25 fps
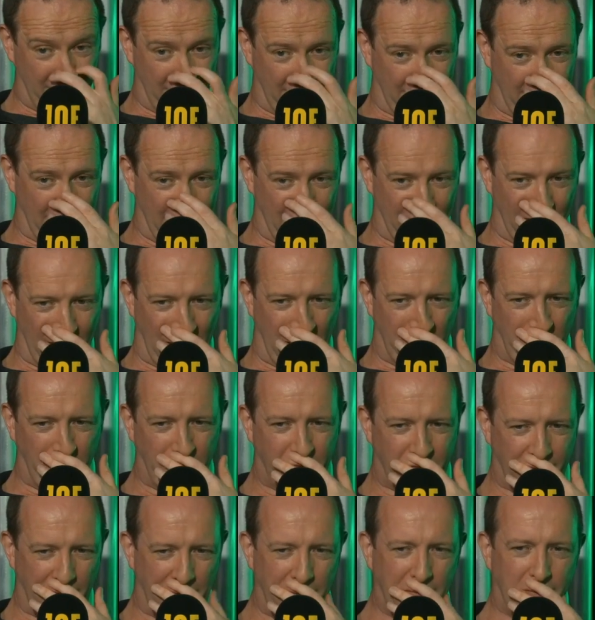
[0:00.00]
uh, I
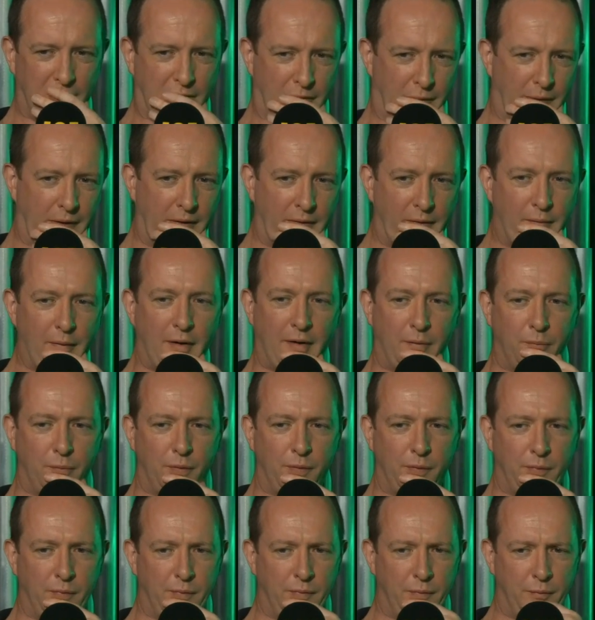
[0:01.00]
won't. I don't know uh,
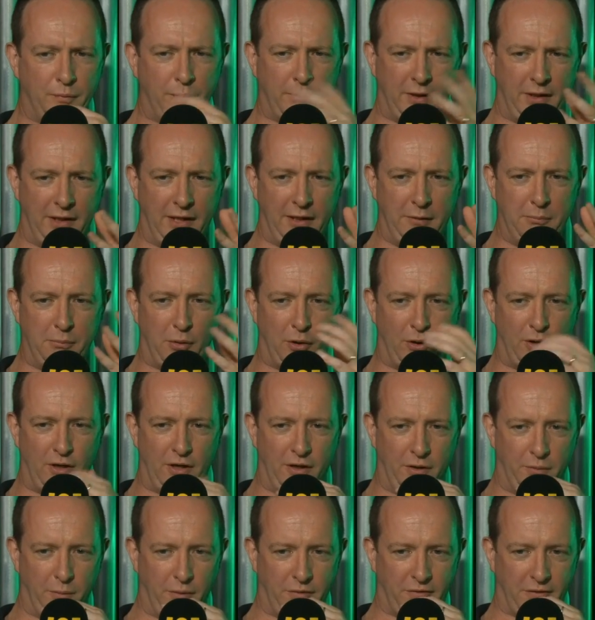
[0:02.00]
when Lynn
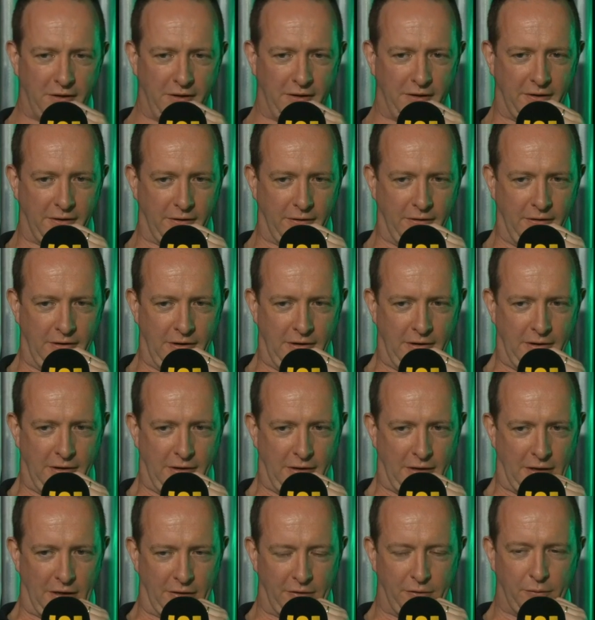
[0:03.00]
Boylan was here.
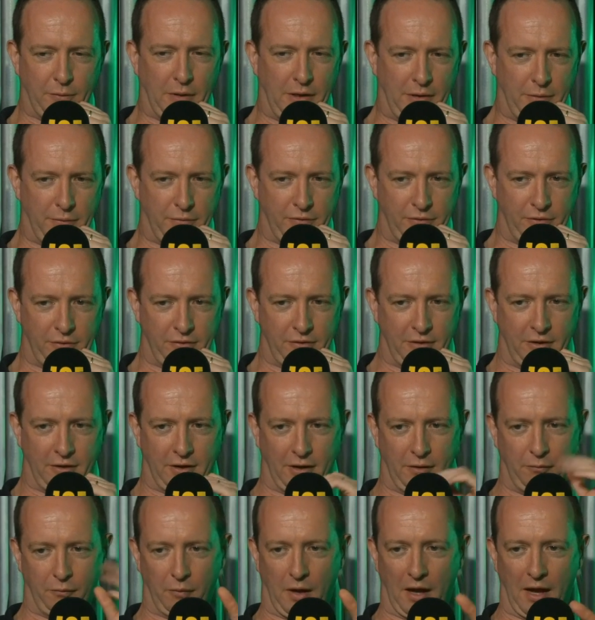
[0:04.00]
I don't know why I wasn't going to say her
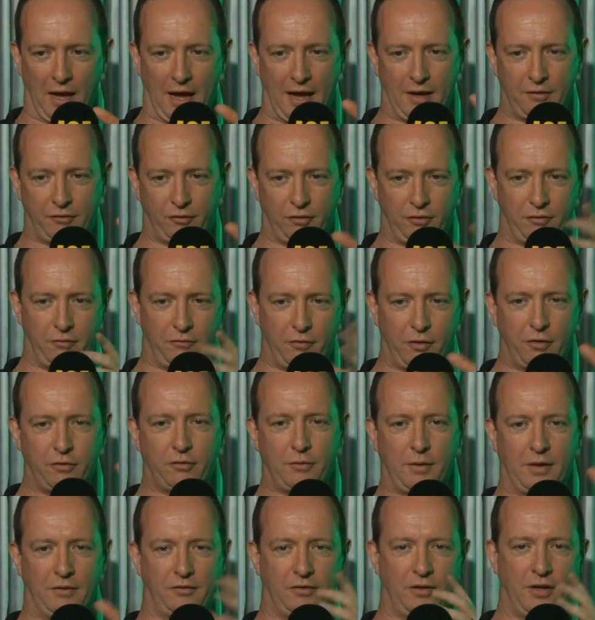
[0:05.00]
name. I asked her the
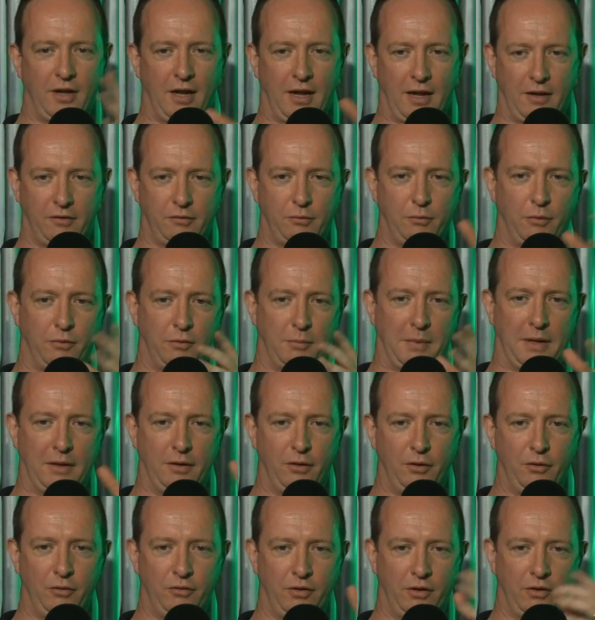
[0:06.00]
first question I asked her was about
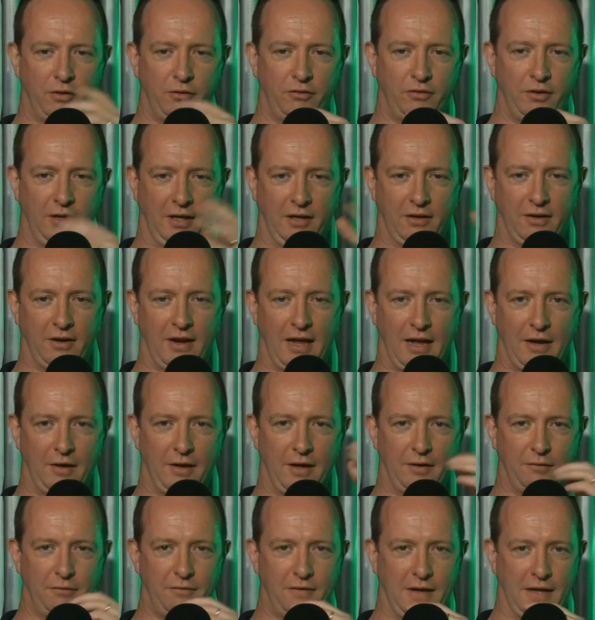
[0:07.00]
losing her seat and how
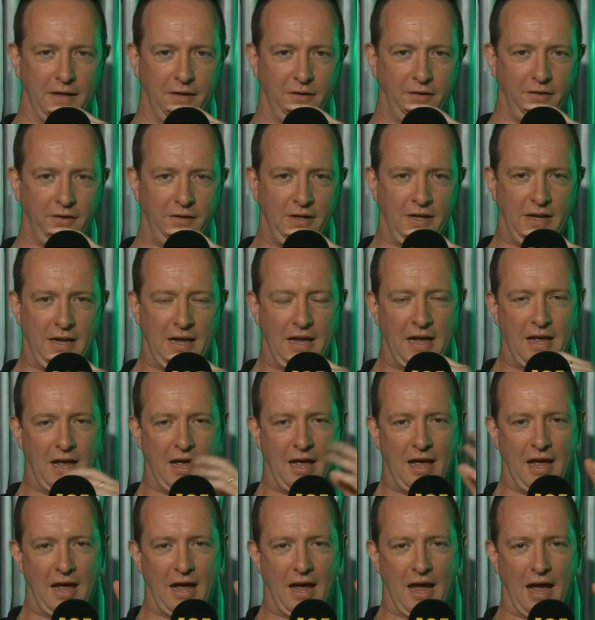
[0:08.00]
that felt.
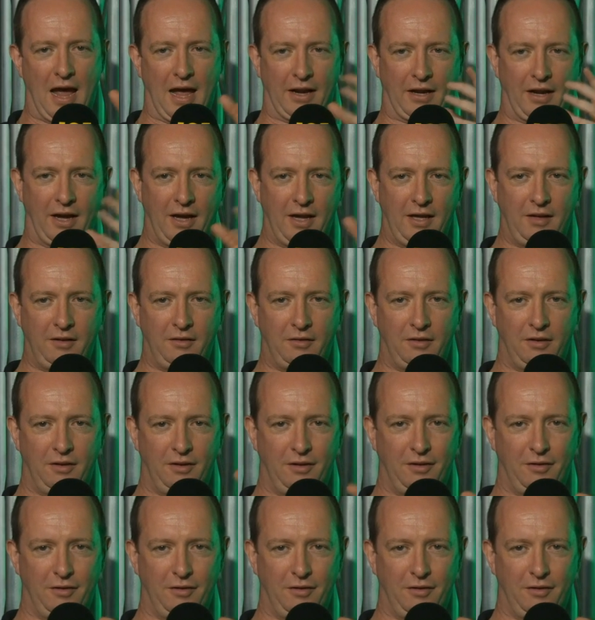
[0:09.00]
Yeah. And I